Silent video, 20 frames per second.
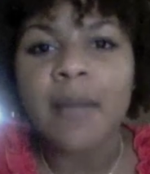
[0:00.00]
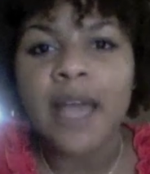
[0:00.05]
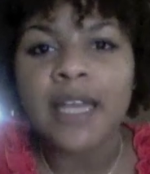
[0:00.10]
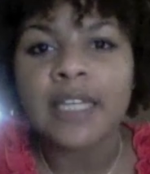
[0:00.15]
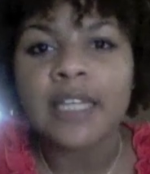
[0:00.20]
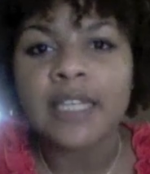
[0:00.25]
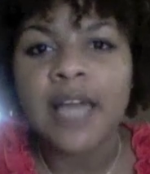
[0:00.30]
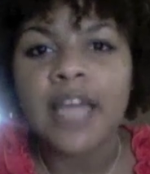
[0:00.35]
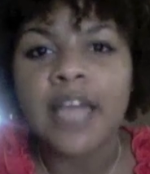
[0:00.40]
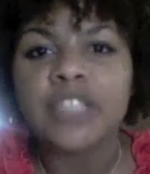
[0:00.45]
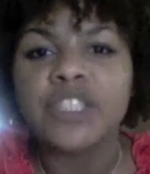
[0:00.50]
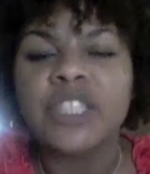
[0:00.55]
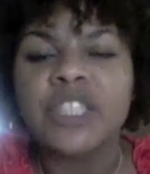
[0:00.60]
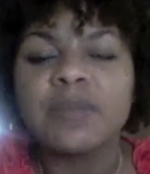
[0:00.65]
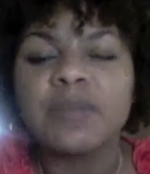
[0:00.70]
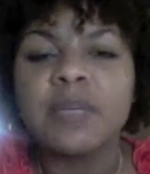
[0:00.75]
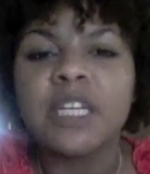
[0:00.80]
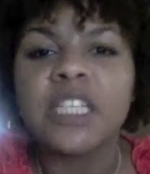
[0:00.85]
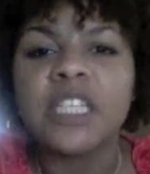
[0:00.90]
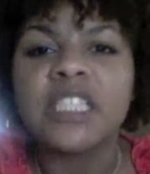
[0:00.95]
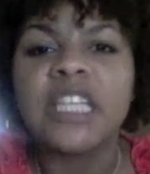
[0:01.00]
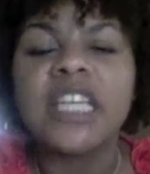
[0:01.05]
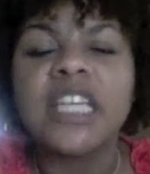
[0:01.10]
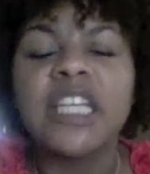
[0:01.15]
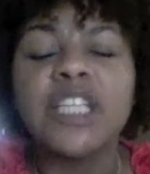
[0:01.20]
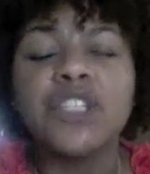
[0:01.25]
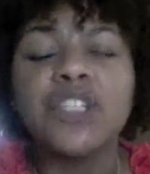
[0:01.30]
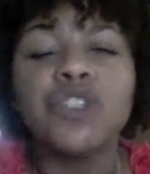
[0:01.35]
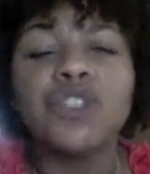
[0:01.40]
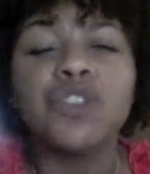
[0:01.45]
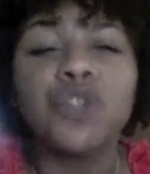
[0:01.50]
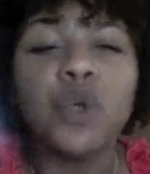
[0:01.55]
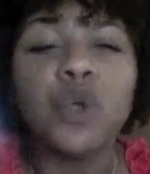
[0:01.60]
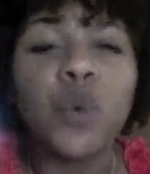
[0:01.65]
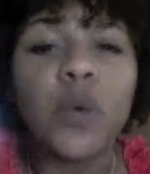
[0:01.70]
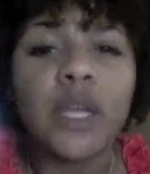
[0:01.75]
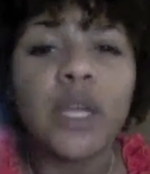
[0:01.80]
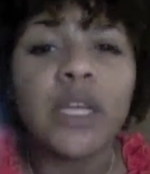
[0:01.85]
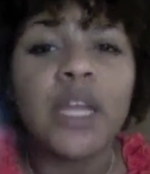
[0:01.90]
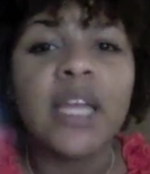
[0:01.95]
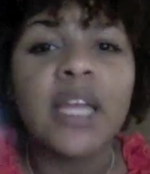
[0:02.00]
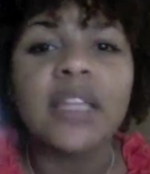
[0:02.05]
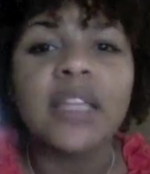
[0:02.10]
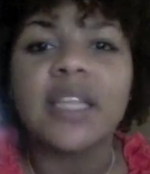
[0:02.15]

acting like just because they didn't do it,